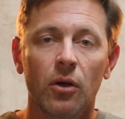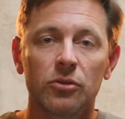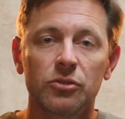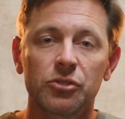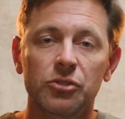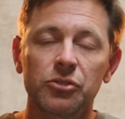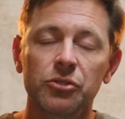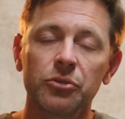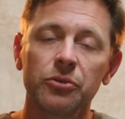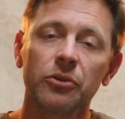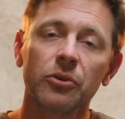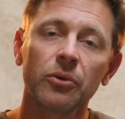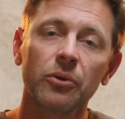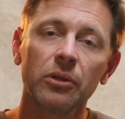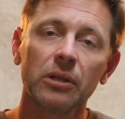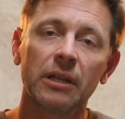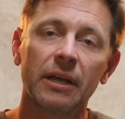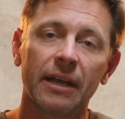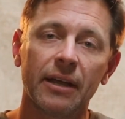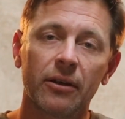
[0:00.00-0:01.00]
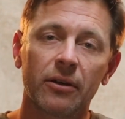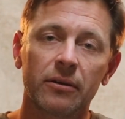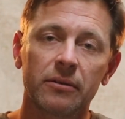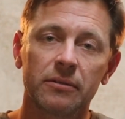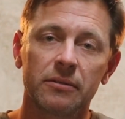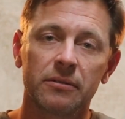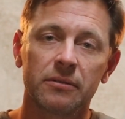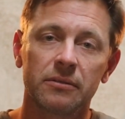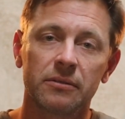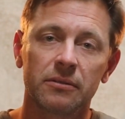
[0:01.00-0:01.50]
Sooner or later,
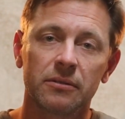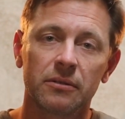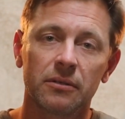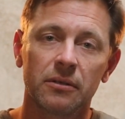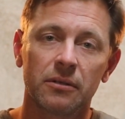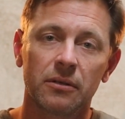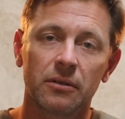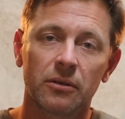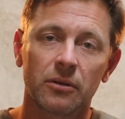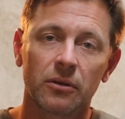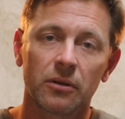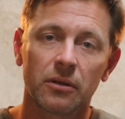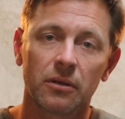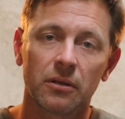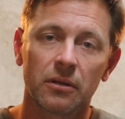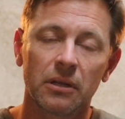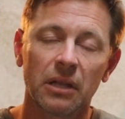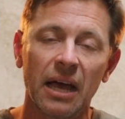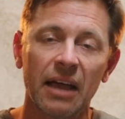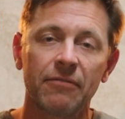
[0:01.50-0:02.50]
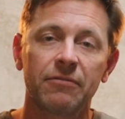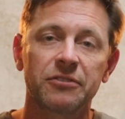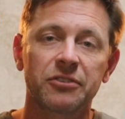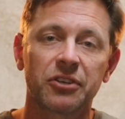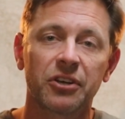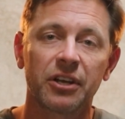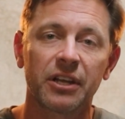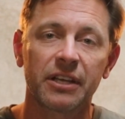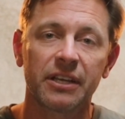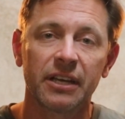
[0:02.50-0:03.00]
life is
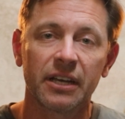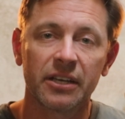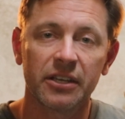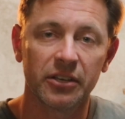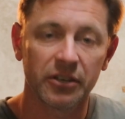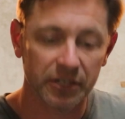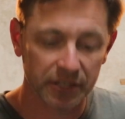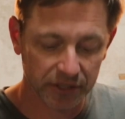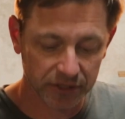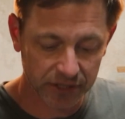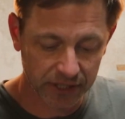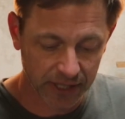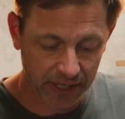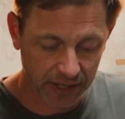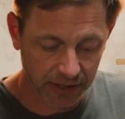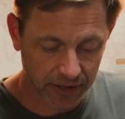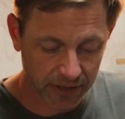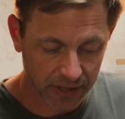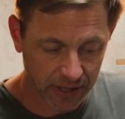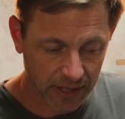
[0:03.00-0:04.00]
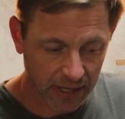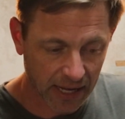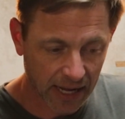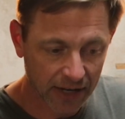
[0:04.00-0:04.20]
going to kick you in your teeth,